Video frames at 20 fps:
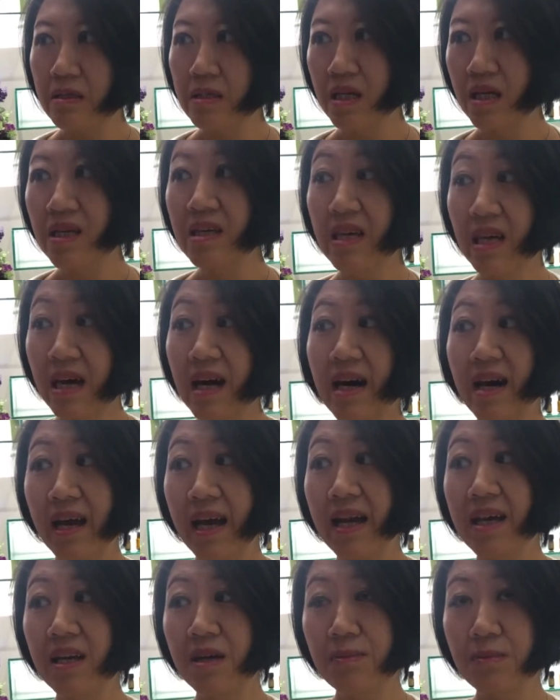Amazing, yeah, yeah,
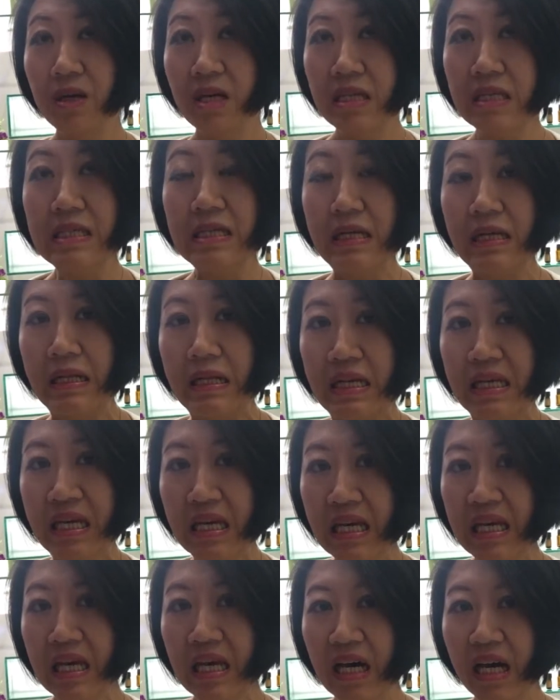and amazingly,